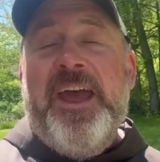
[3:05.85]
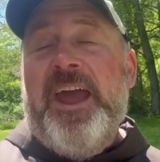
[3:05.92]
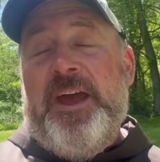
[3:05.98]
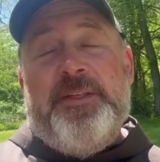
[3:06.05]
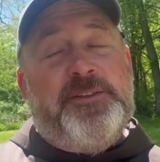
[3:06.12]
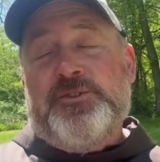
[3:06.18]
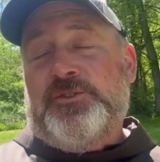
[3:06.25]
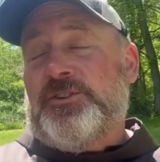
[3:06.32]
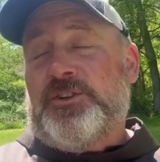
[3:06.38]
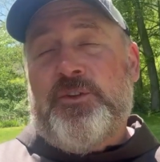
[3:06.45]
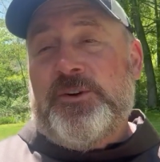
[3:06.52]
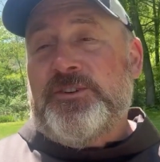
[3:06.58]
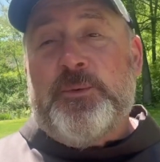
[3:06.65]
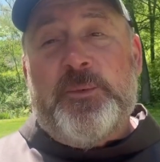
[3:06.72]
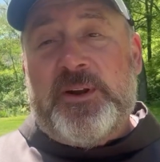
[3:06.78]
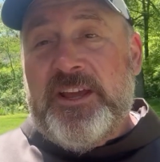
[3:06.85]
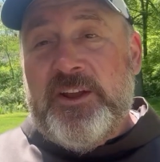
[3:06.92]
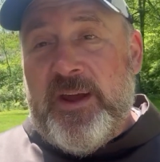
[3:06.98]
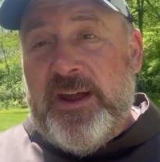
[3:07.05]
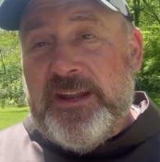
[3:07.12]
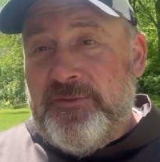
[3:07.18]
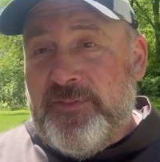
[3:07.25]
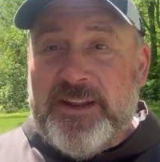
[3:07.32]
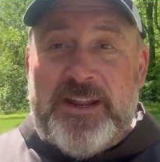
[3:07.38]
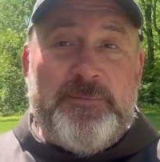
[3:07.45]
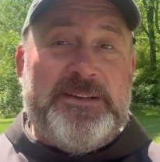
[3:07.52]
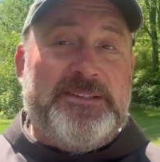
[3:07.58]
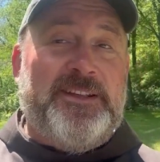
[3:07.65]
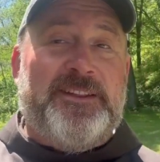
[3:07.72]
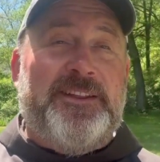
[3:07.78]
And the Jewish authorities don't want to hear any of it. And
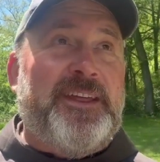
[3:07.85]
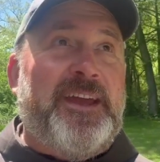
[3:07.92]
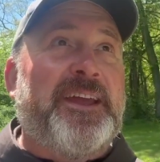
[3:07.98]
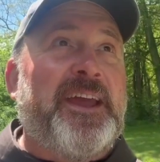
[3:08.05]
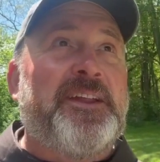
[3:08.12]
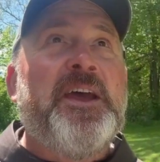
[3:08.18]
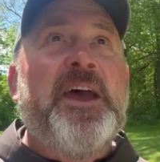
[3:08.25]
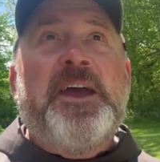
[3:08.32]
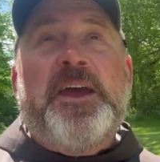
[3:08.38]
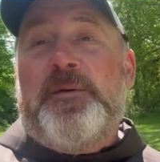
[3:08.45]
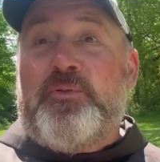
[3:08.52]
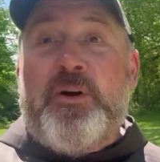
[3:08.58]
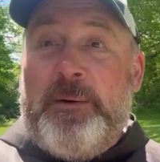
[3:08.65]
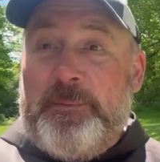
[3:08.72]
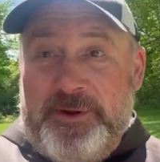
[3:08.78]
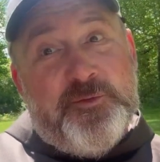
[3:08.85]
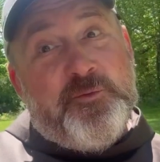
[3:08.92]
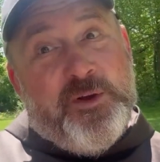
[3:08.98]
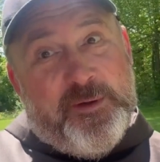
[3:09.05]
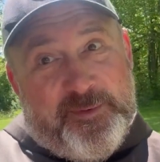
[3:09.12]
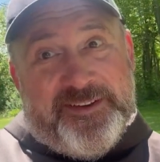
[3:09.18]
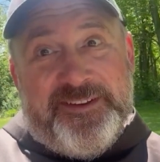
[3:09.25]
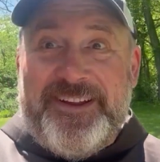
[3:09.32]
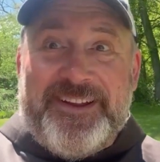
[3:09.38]
basically they get prominent women.